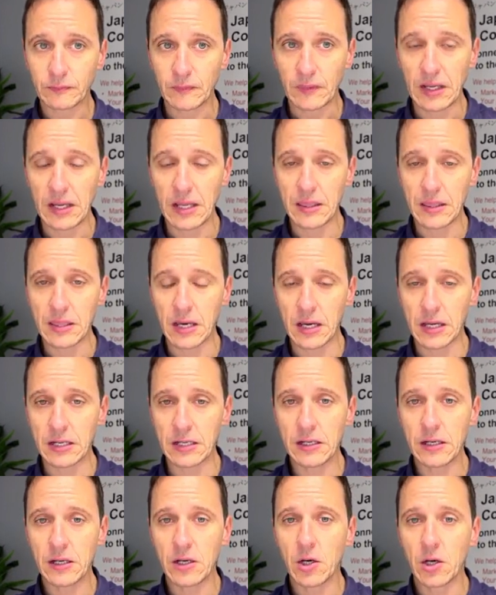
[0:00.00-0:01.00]
And
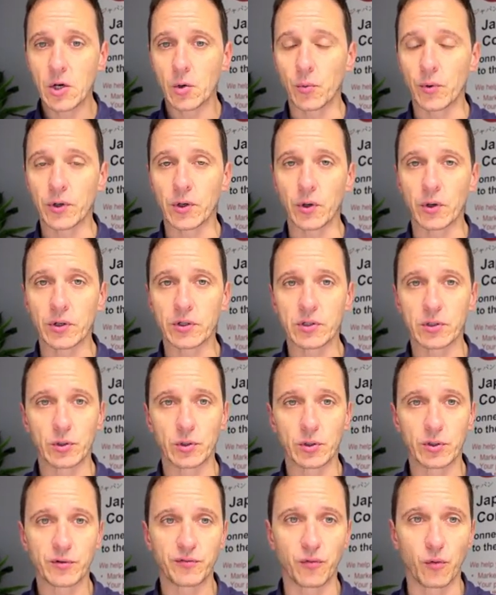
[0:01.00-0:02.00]
then we're going to
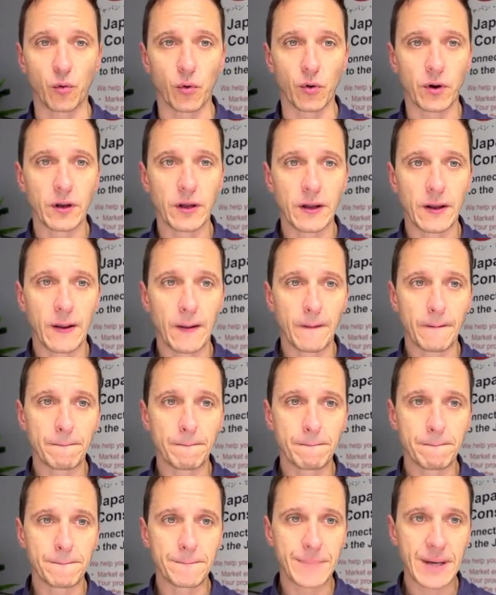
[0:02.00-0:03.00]
look for
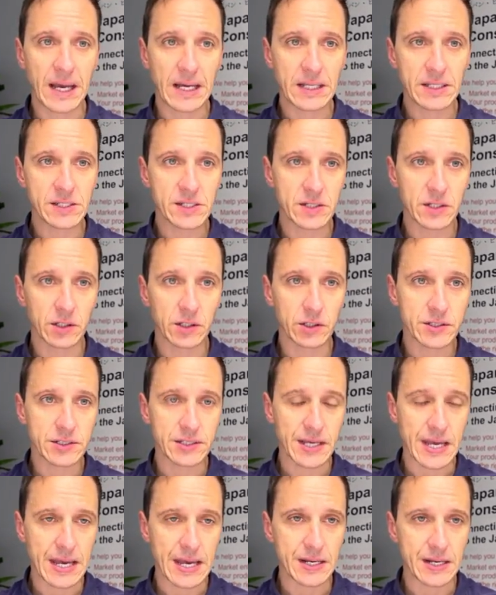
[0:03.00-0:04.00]
pencils
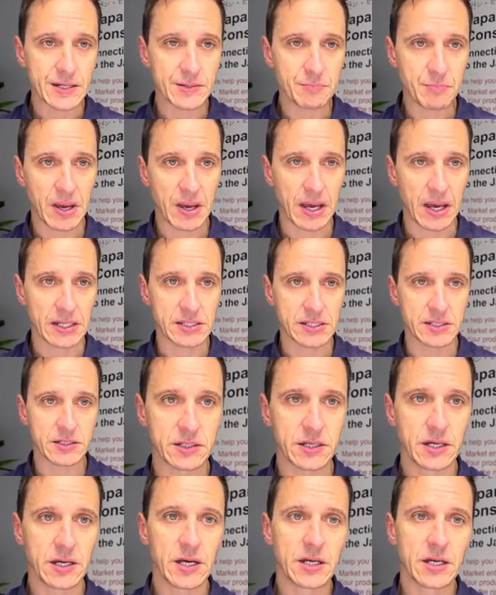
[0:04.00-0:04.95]
and pens.